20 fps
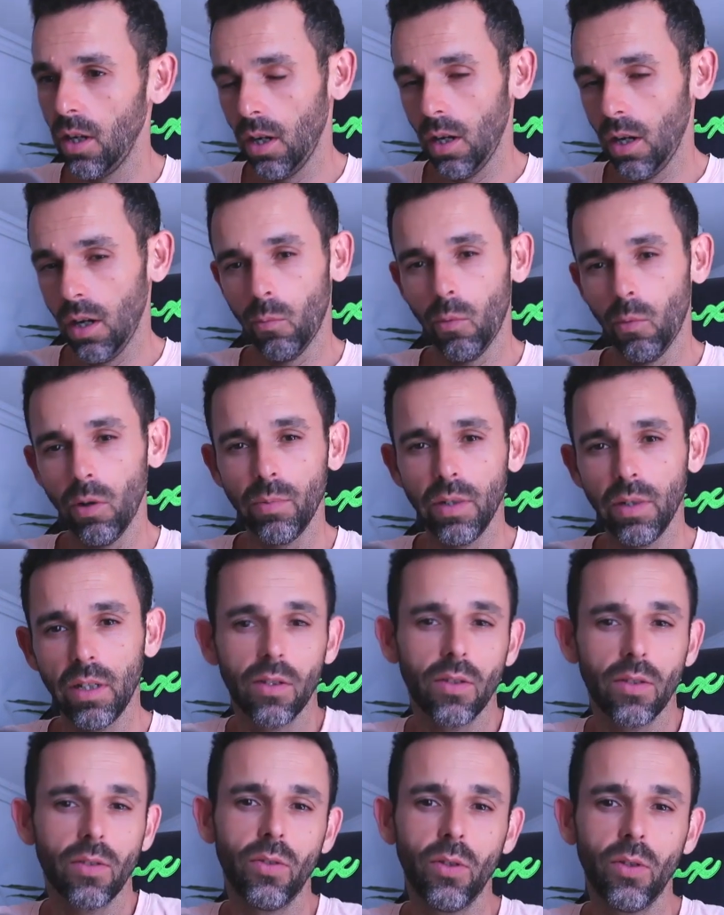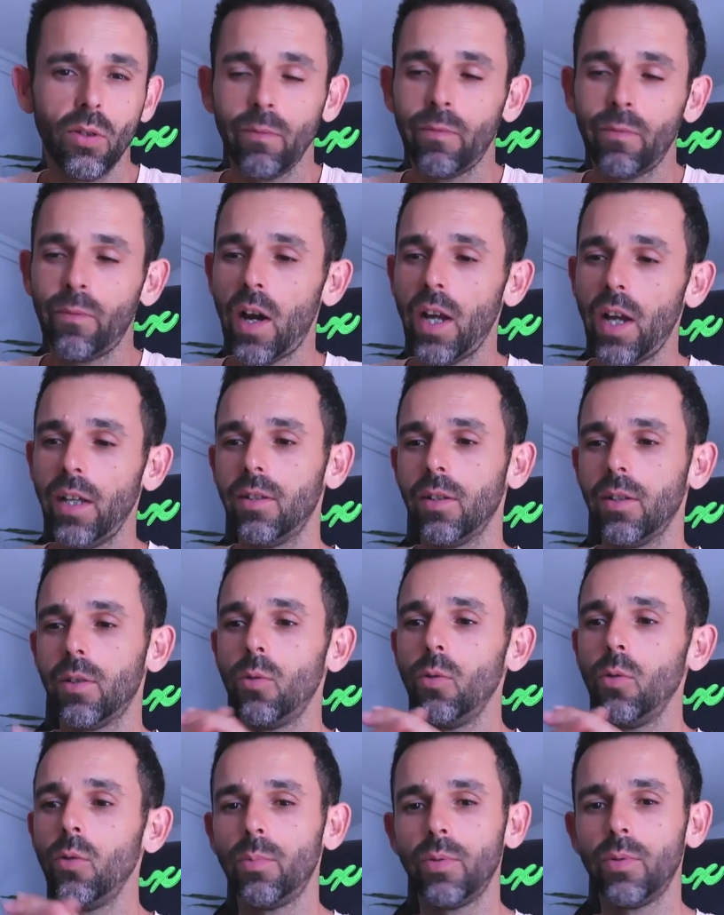One, because you'll find the
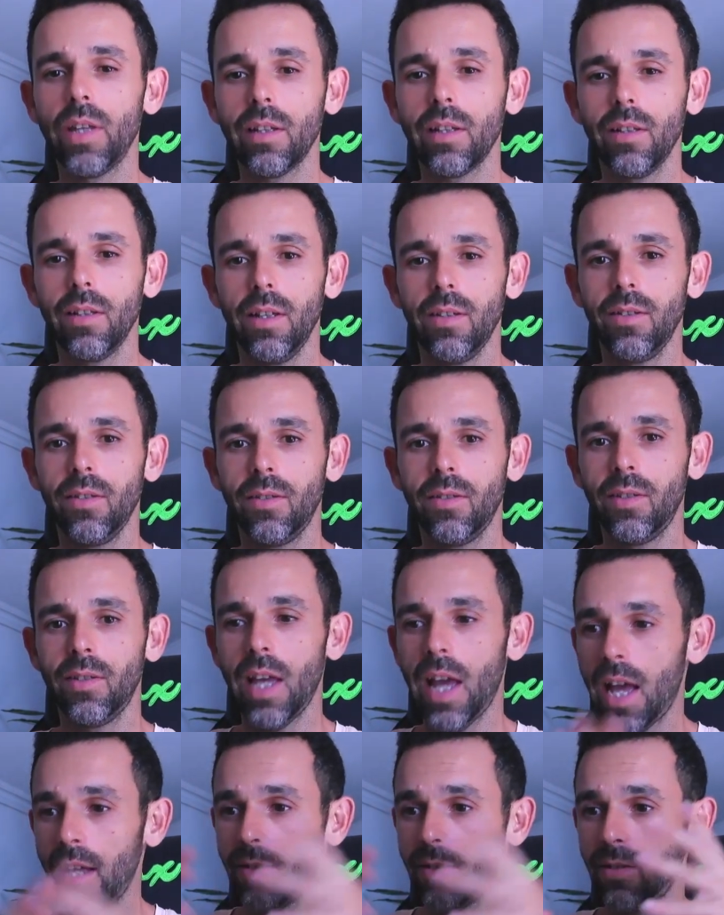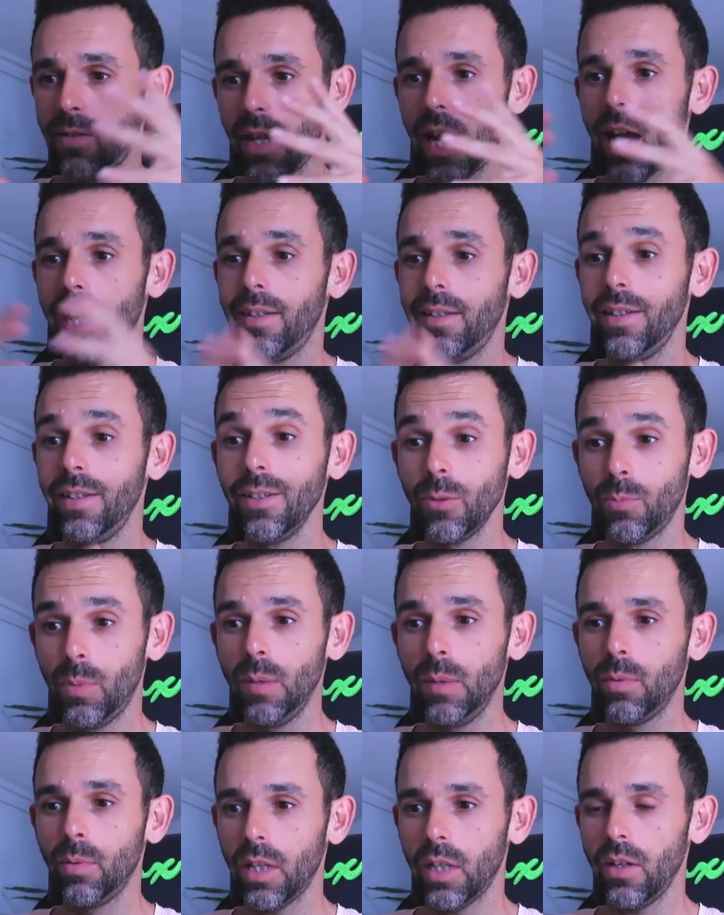group that has the ideal
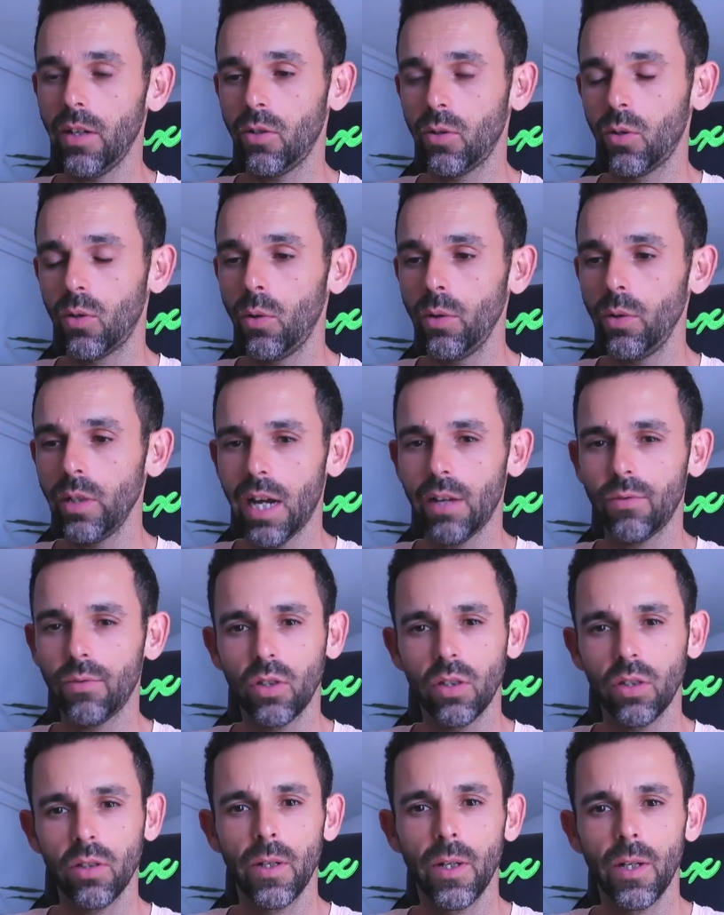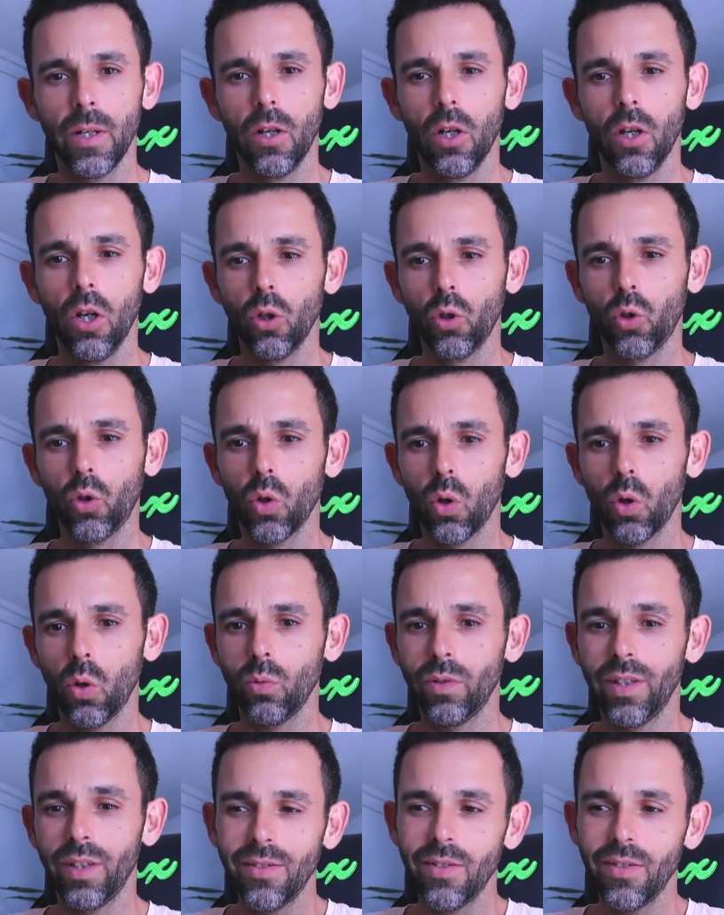people that you're going after. So
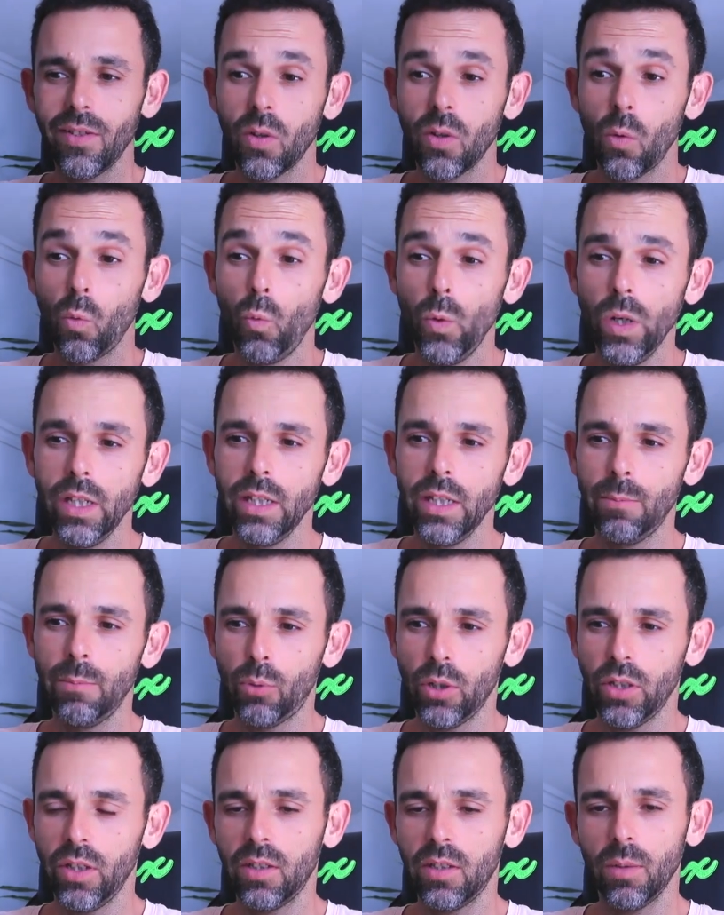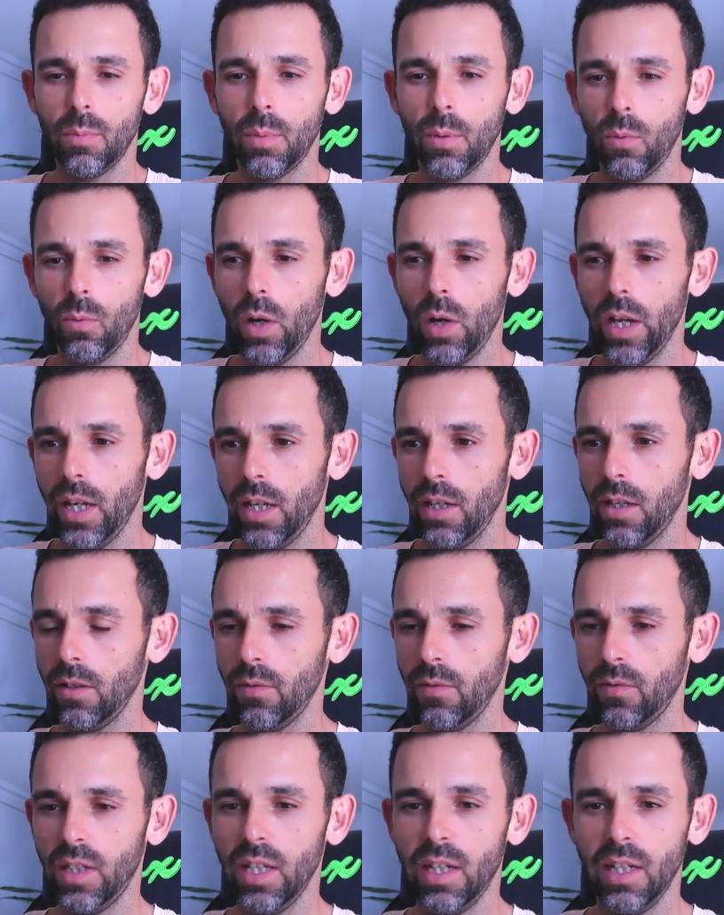this is a really predictable way
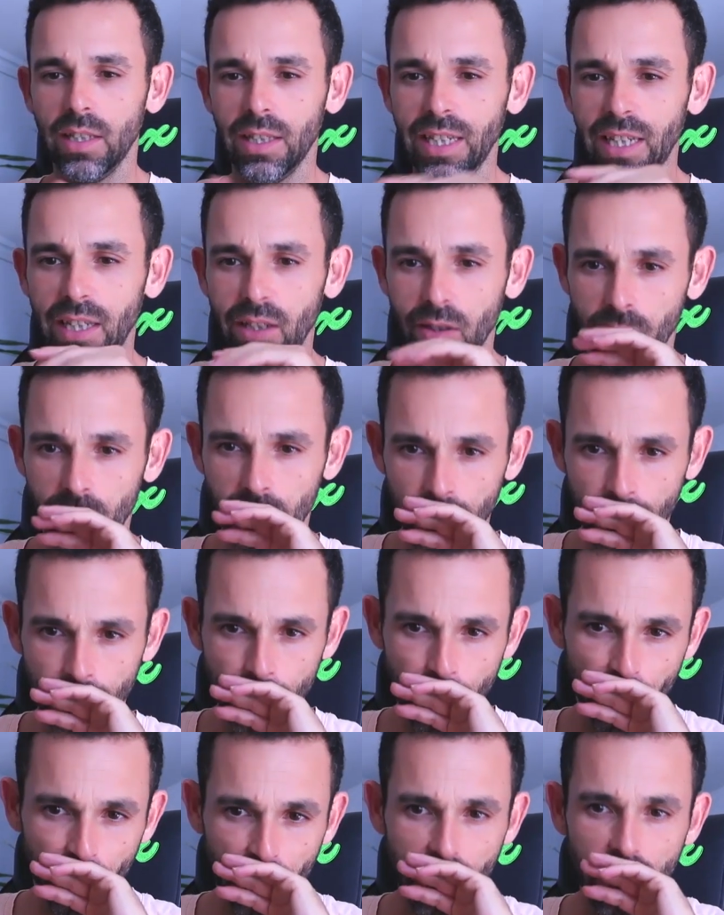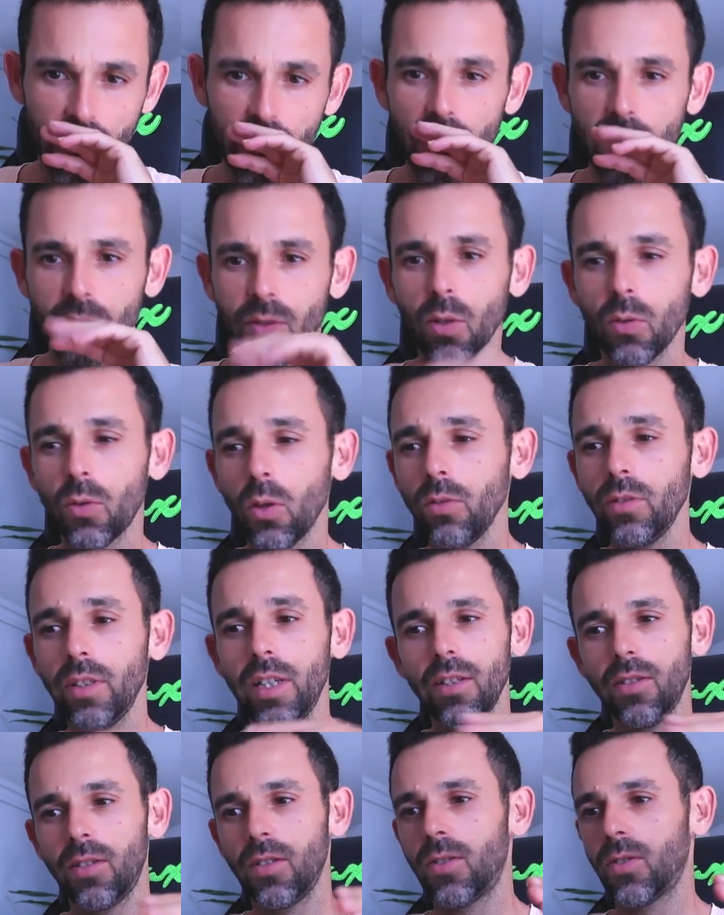of getting leads. And so don't
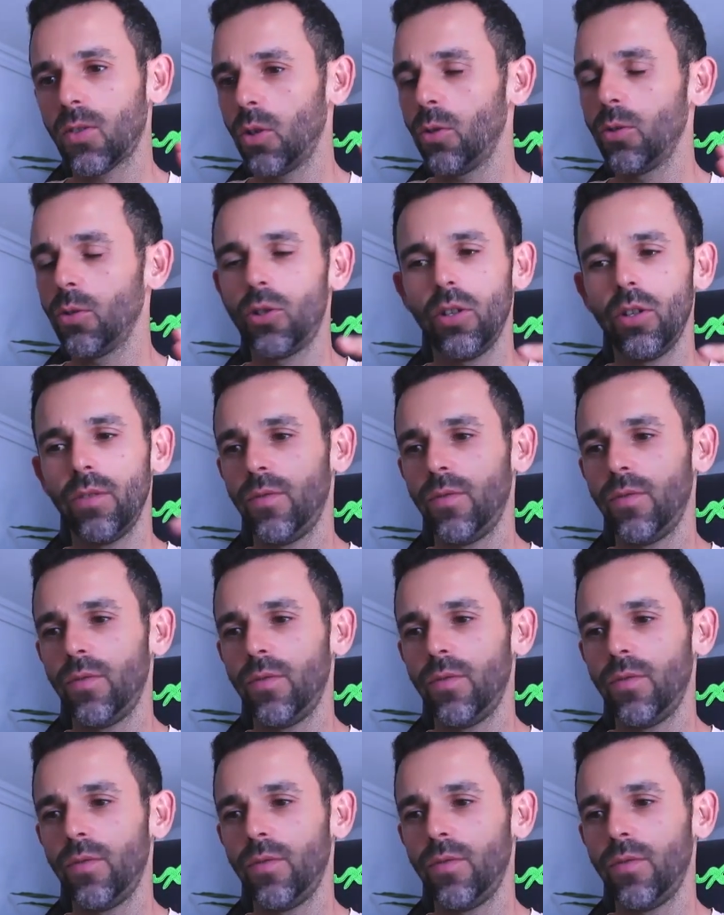get discouraged if you